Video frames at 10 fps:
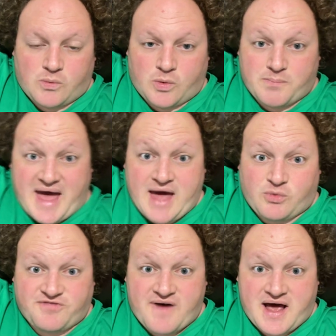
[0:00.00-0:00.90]
bad
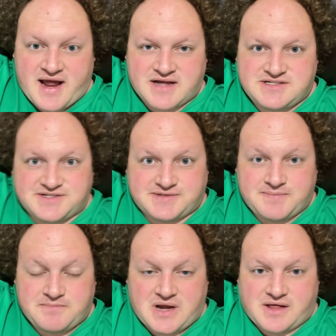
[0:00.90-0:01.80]
with finances,
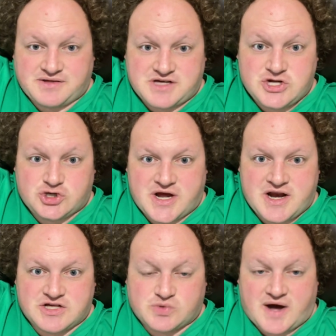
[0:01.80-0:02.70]
and he
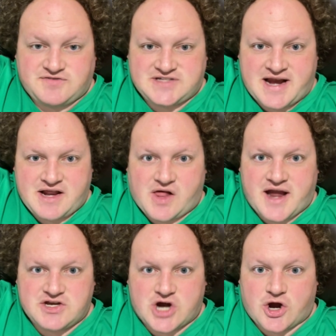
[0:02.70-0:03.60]
treated his wife Sandy
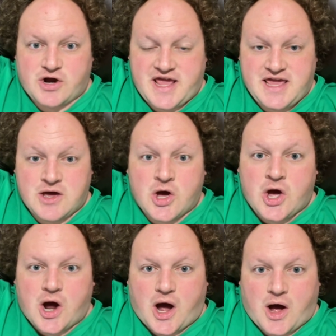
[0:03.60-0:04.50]
like dirt.
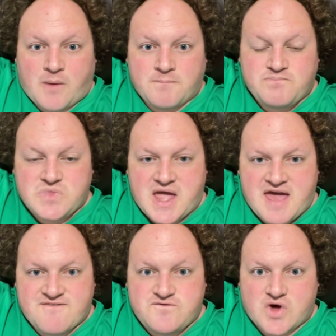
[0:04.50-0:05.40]

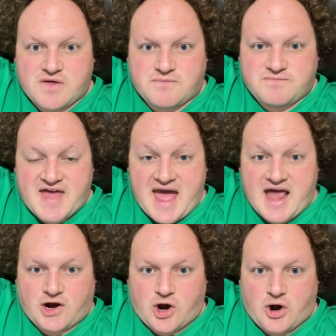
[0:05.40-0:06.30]
If they
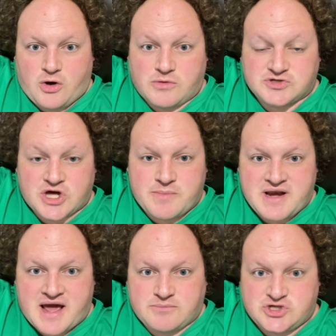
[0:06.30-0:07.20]
had a girl, it was going to be
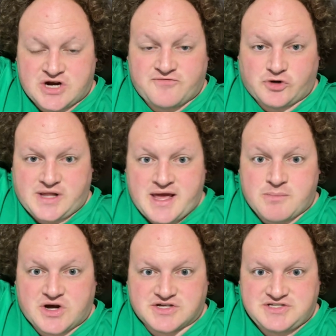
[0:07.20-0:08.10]
named Jennifer Lynn
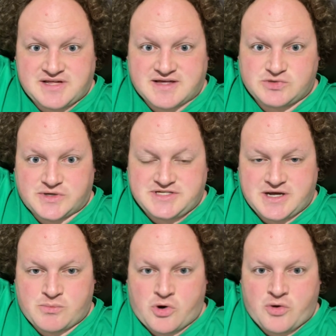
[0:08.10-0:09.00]
because that's what
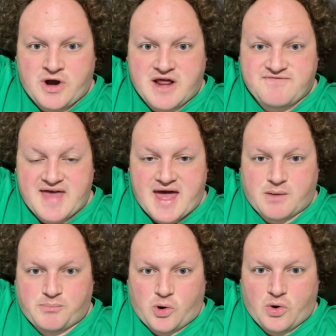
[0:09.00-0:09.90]
Tim wanted. If they had a
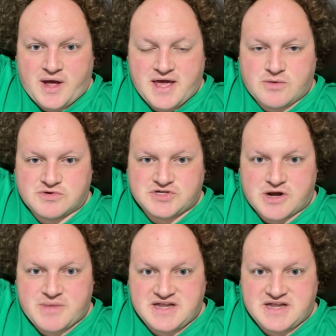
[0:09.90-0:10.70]
boy, it was going to be